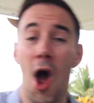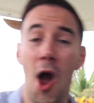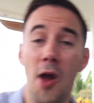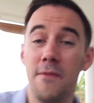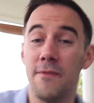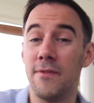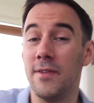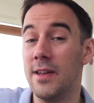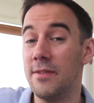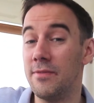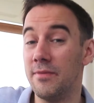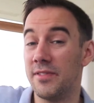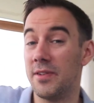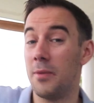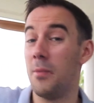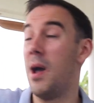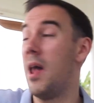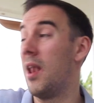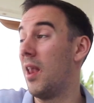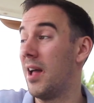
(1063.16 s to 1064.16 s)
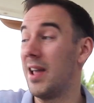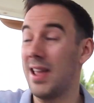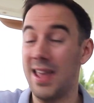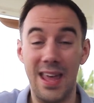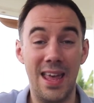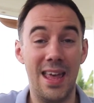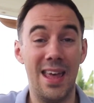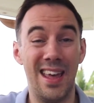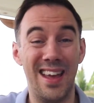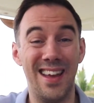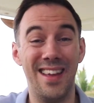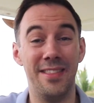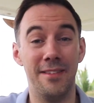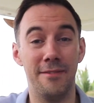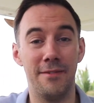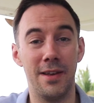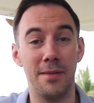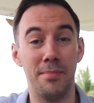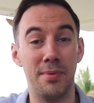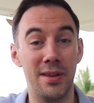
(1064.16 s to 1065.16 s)
hopefully from somewhere like here in the
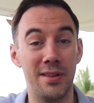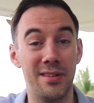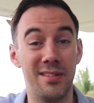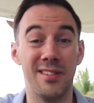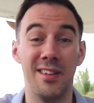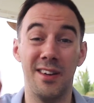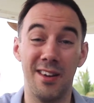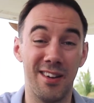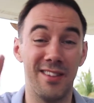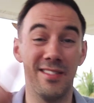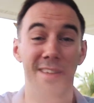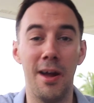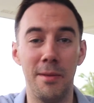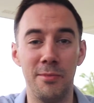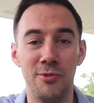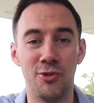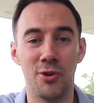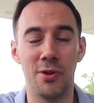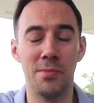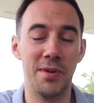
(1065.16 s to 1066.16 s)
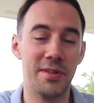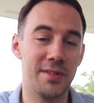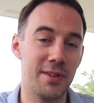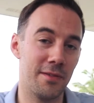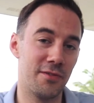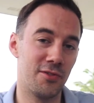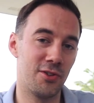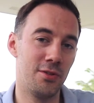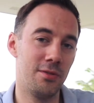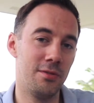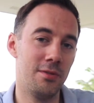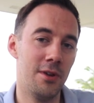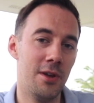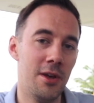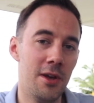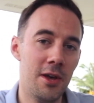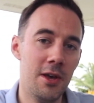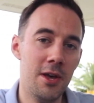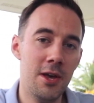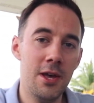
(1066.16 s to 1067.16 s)
Philippines that I'm enjoying myself too.
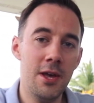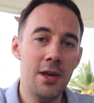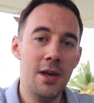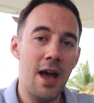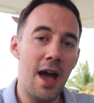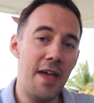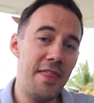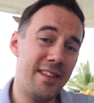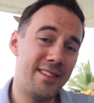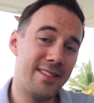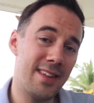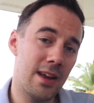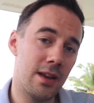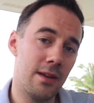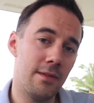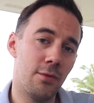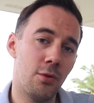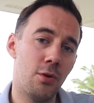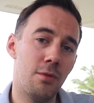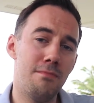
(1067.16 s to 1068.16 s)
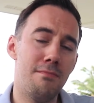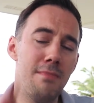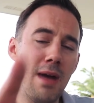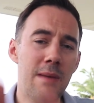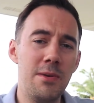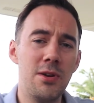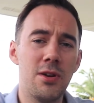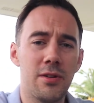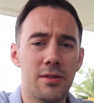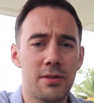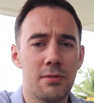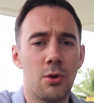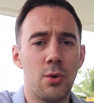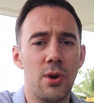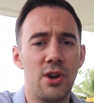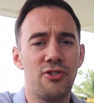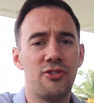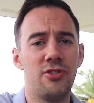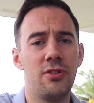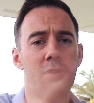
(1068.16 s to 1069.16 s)
And then second of all, maybe you've got some
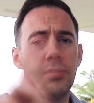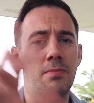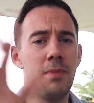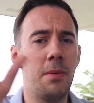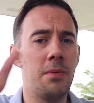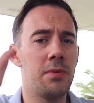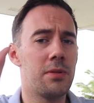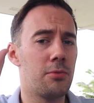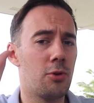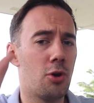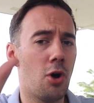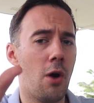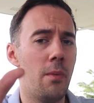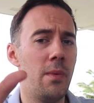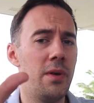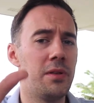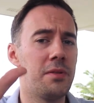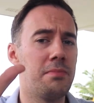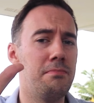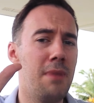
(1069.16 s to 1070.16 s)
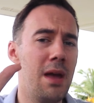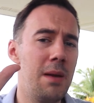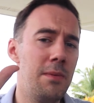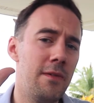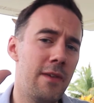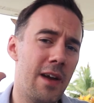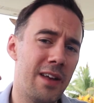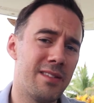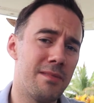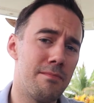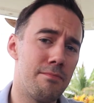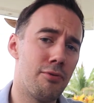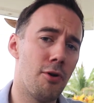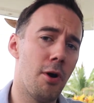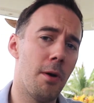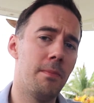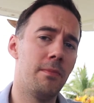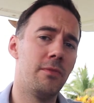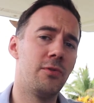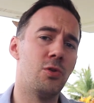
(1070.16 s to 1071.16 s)
questions, maybe some comments, maybe you've had some
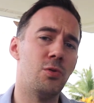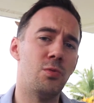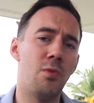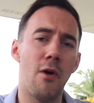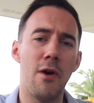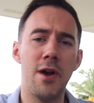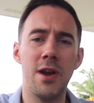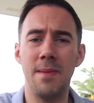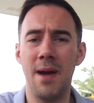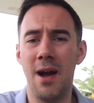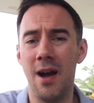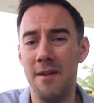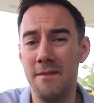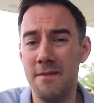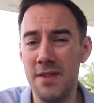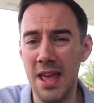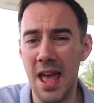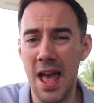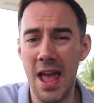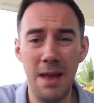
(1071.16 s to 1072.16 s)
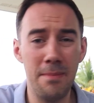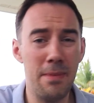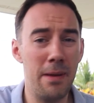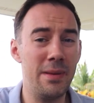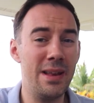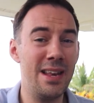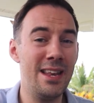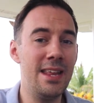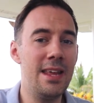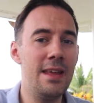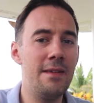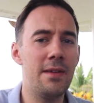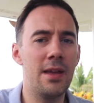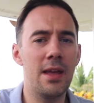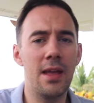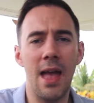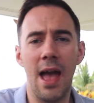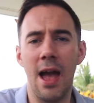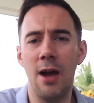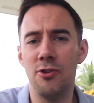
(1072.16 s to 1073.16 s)
problems or worried about a VA maybe
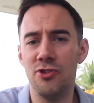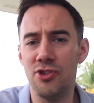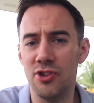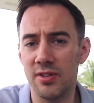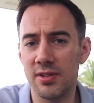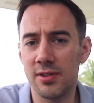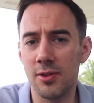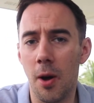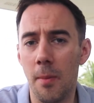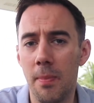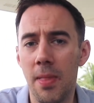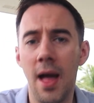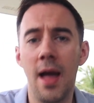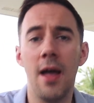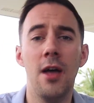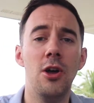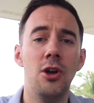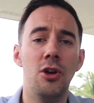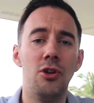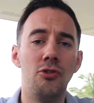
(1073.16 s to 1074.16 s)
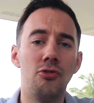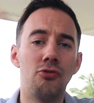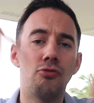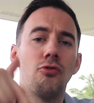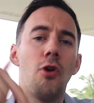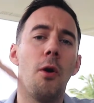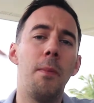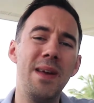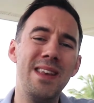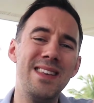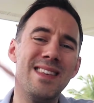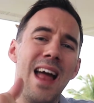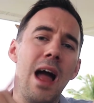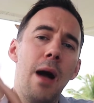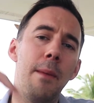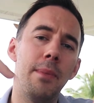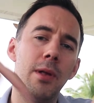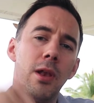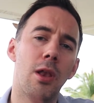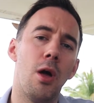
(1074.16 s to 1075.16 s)
leaving, how do you stop that? Drop it
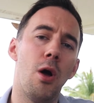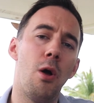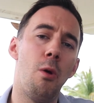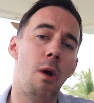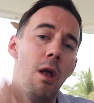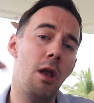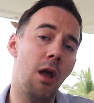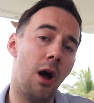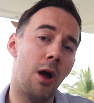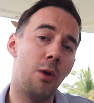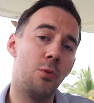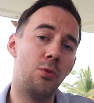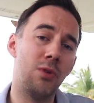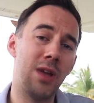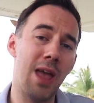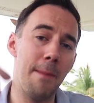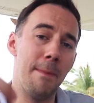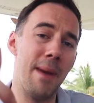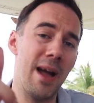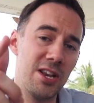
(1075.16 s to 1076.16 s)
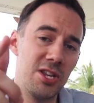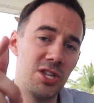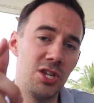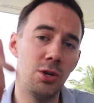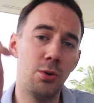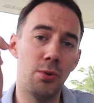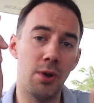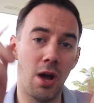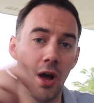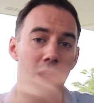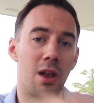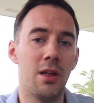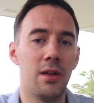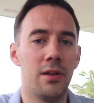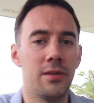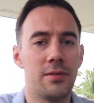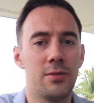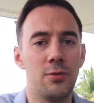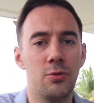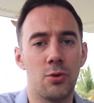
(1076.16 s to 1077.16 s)
down below and I will get back to you and I'll
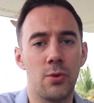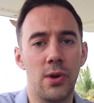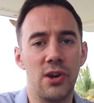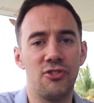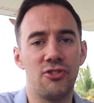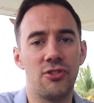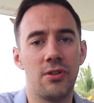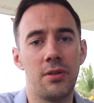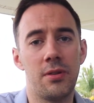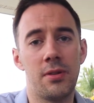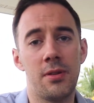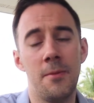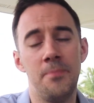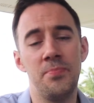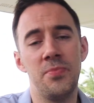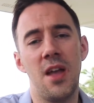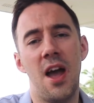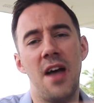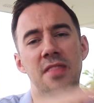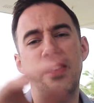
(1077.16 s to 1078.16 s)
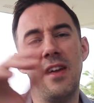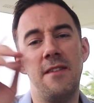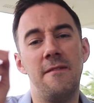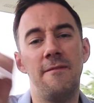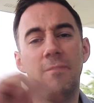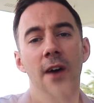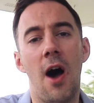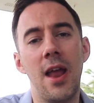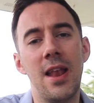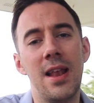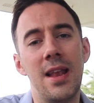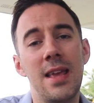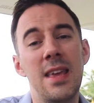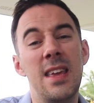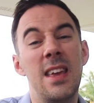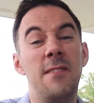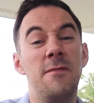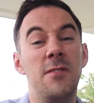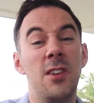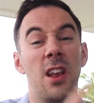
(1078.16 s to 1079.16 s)
answer your questions. And then finally,
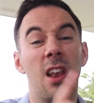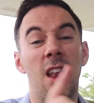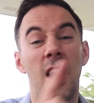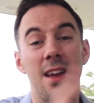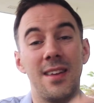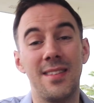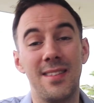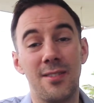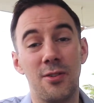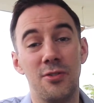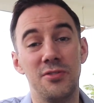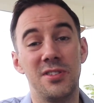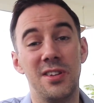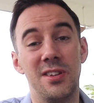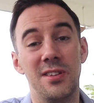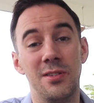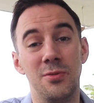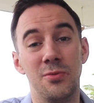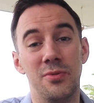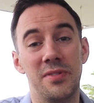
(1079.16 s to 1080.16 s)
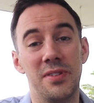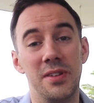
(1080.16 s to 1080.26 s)
if you like this content and you want